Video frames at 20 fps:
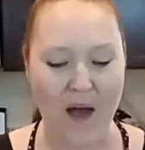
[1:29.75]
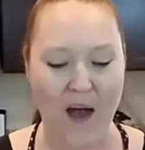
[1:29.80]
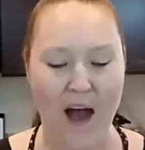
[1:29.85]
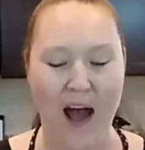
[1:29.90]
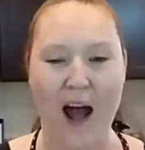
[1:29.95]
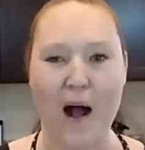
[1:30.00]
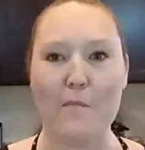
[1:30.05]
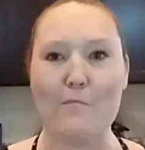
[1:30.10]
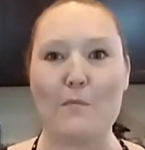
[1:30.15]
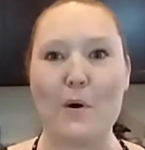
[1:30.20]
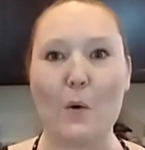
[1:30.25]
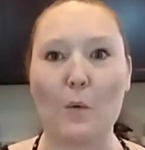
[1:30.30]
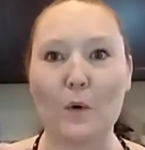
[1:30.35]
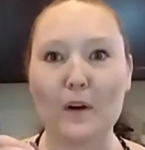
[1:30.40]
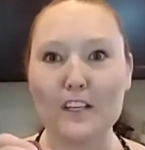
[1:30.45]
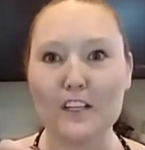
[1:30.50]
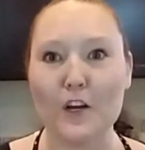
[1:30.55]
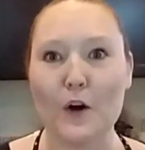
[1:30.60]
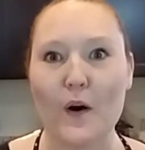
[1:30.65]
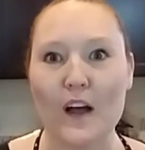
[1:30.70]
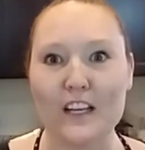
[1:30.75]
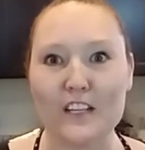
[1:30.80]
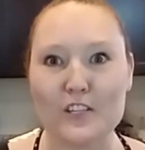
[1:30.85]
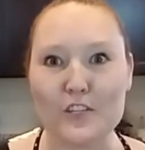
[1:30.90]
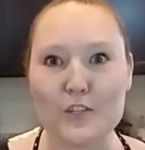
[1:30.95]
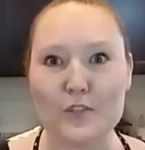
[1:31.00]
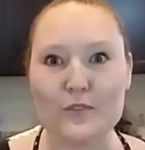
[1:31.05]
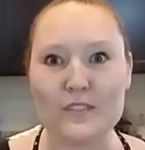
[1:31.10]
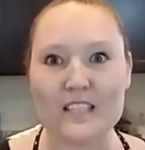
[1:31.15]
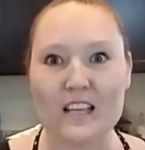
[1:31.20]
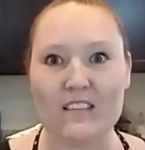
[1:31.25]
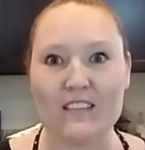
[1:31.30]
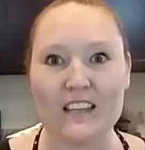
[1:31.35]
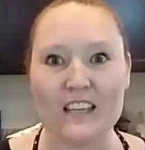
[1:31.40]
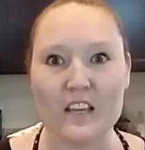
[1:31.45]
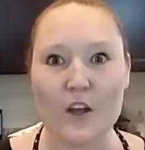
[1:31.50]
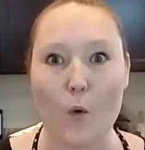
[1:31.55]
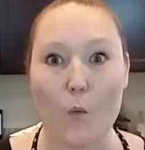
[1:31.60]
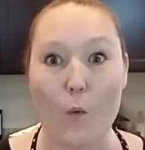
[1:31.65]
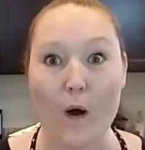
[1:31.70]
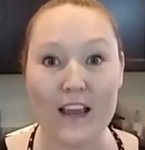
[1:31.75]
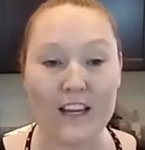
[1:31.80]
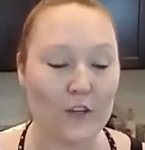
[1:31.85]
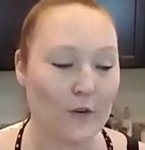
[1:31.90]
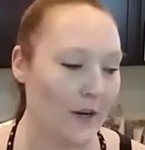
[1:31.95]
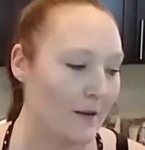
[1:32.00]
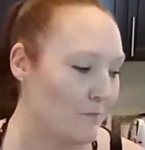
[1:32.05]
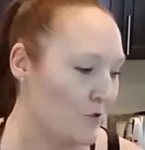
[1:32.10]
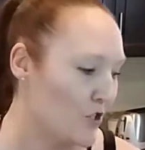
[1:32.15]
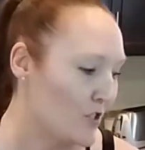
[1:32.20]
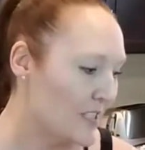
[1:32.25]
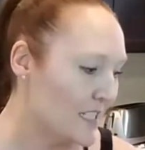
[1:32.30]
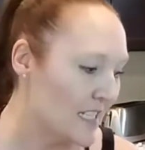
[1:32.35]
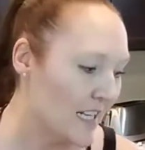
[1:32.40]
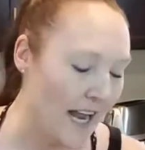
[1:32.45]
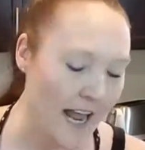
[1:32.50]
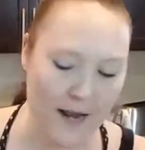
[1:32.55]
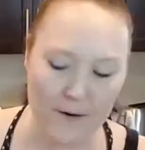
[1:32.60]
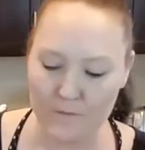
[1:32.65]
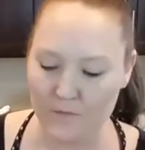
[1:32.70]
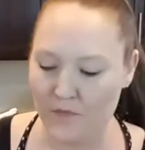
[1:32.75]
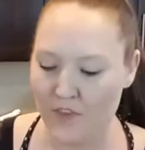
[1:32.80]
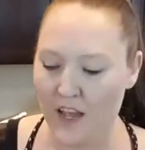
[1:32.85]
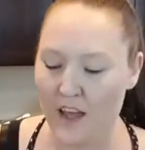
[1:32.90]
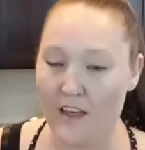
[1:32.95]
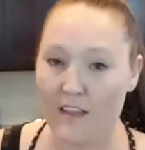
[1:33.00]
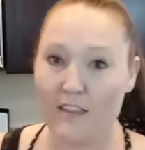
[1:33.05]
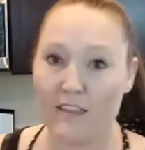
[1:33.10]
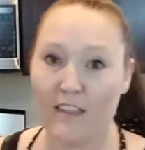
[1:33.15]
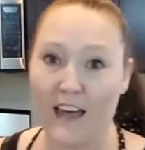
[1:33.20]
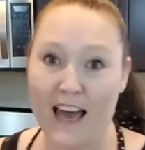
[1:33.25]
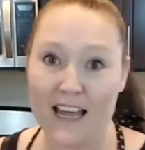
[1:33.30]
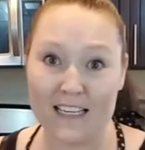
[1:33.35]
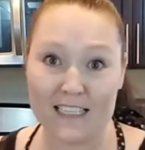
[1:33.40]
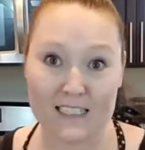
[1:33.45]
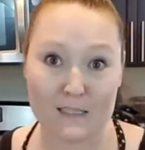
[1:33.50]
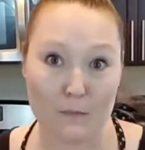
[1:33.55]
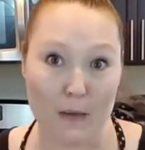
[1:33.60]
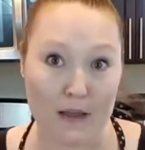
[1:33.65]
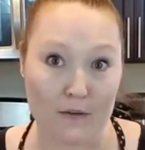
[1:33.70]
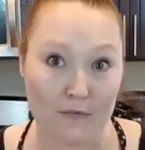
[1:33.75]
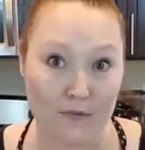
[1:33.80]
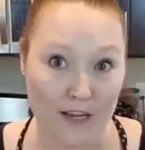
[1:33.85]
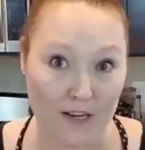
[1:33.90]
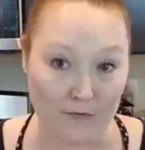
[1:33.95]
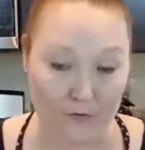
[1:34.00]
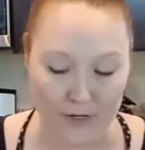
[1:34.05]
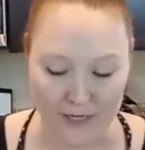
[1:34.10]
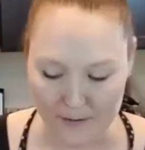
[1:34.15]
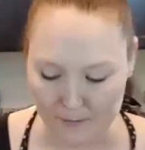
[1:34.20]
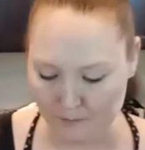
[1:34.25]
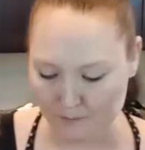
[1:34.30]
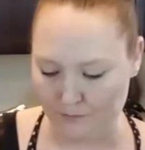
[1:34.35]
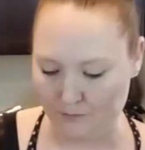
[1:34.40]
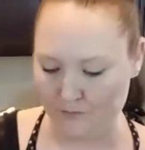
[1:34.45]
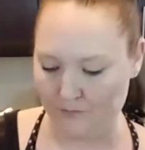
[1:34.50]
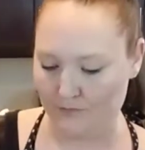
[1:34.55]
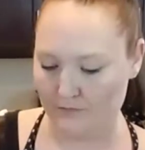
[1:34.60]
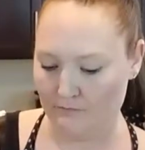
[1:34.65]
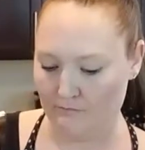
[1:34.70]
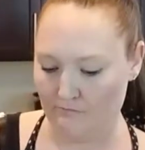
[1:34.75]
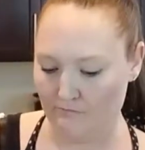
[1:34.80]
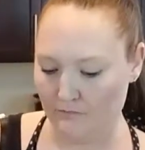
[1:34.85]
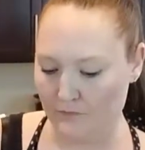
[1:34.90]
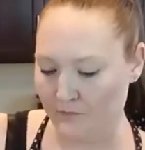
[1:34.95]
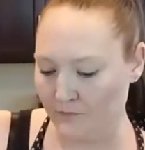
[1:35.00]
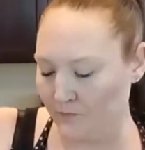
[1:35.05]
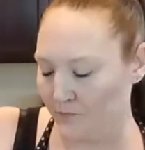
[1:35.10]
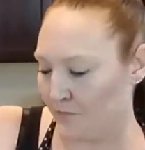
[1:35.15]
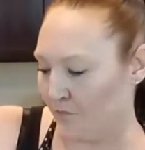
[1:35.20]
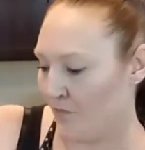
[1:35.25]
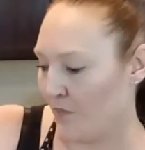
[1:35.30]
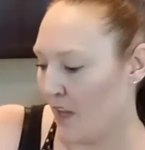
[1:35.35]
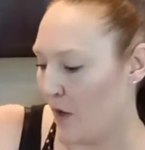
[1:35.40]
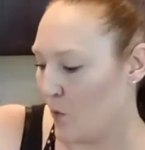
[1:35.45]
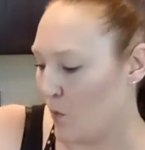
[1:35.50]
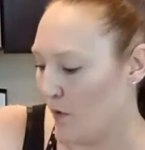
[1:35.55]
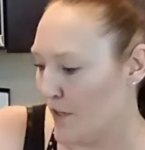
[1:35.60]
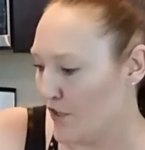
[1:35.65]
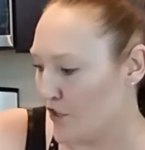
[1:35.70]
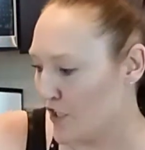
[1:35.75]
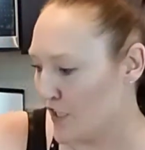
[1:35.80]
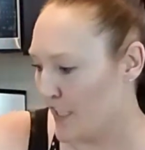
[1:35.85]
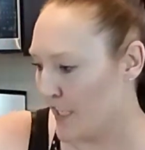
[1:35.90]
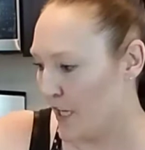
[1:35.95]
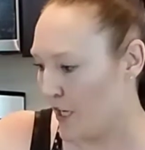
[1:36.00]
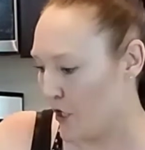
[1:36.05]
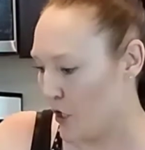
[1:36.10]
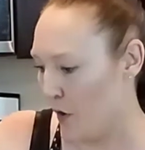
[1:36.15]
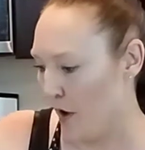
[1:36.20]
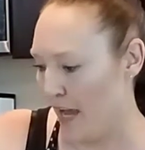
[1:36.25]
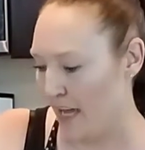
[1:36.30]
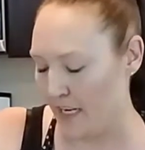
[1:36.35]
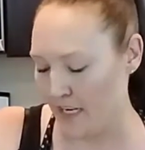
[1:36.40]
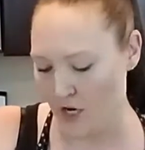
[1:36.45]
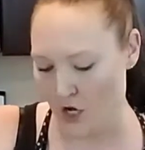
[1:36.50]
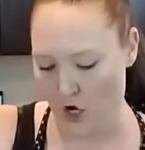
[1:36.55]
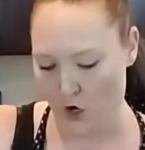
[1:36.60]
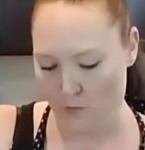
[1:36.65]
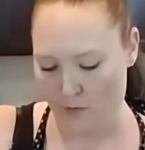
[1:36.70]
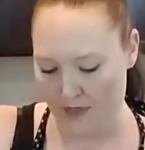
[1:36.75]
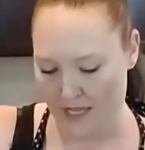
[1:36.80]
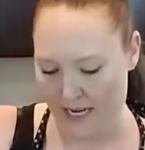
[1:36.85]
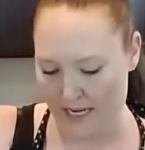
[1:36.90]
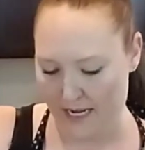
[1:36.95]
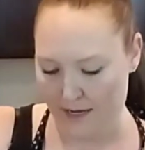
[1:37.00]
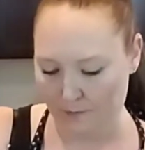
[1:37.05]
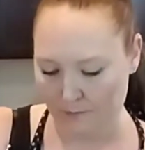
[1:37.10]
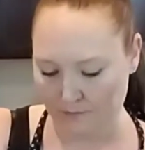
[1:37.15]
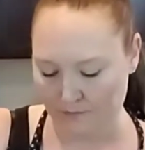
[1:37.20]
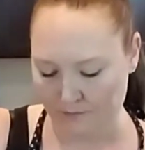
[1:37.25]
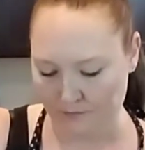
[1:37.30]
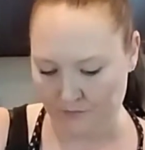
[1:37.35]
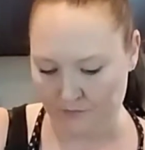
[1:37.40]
But we're going to go ahead and use the white grape juice today. That is my favorite. And we're just going to go ahead and open that up.